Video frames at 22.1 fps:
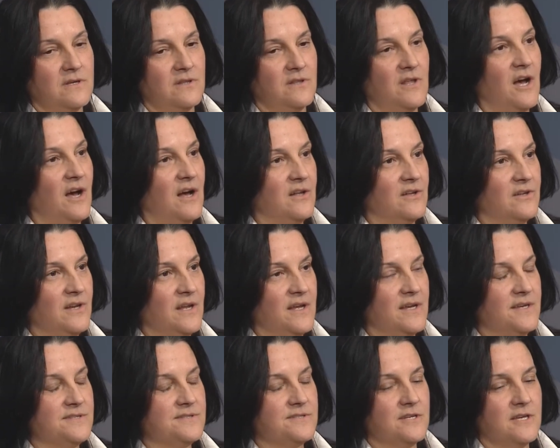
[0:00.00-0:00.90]
the
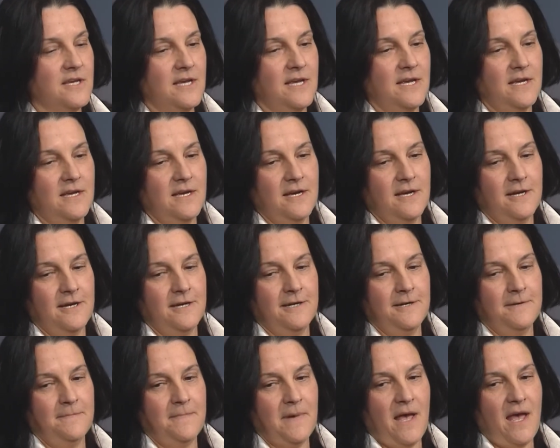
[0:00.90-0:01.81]
holidays.
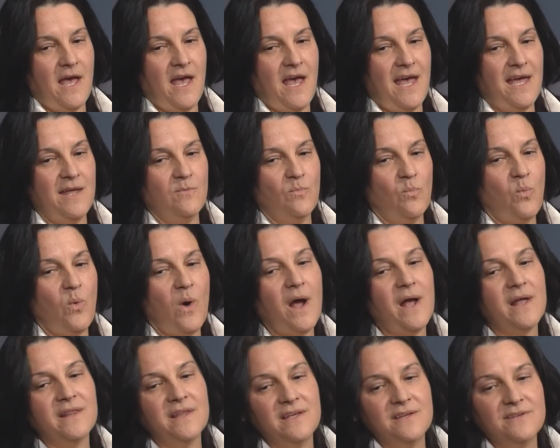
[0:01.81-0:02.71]
And
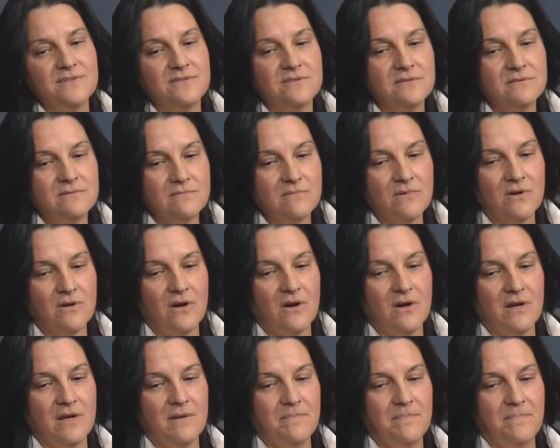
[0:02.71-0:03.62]
why these
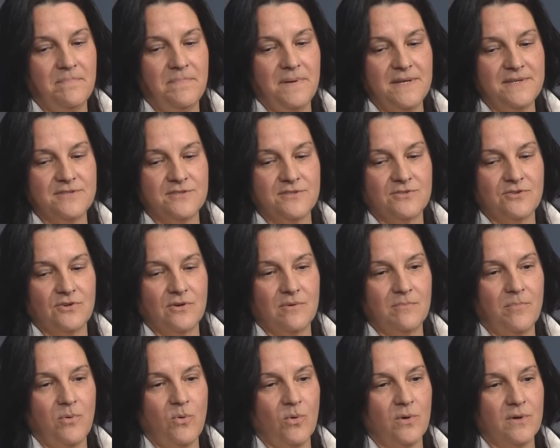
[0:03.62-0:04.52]
pieces are
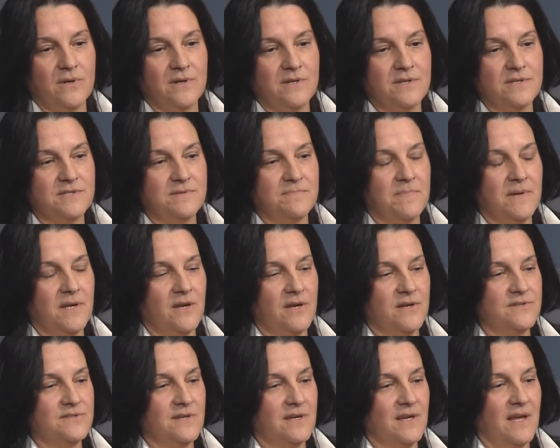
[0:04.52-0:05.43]
important is
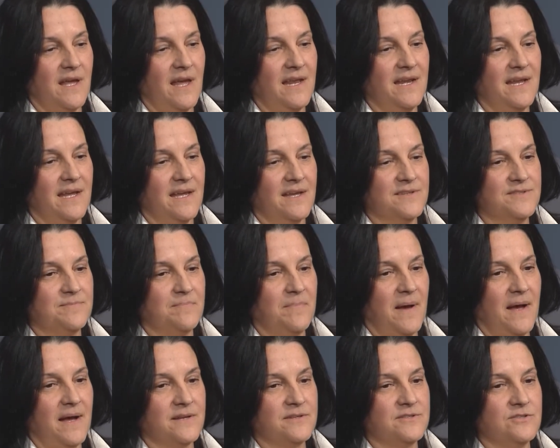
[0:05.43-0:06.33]
because, again, it gets
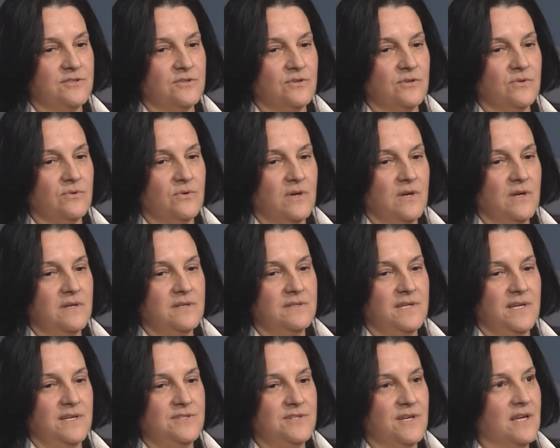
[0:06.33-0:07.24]
back to
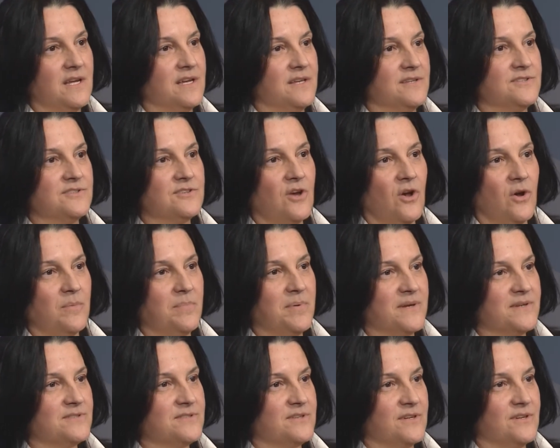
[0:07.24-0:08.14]
teaching kids
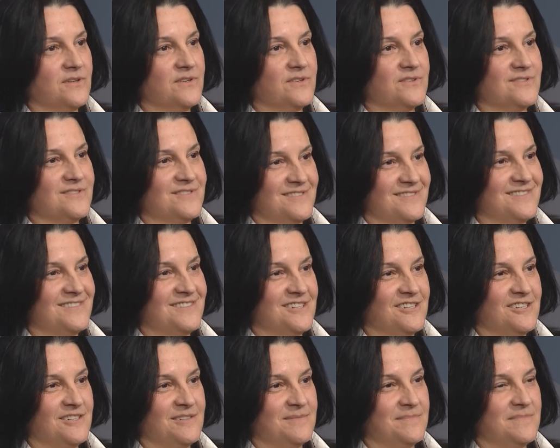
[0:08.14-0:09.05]
coping skills,
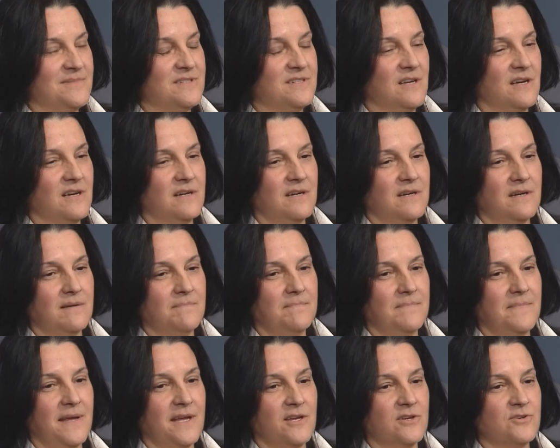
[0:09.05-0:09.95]

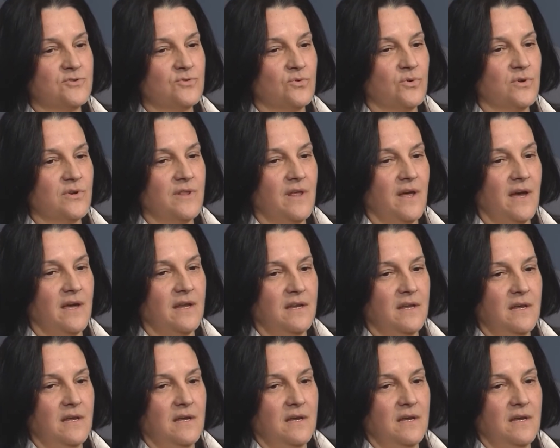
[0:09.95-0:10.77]
making sure that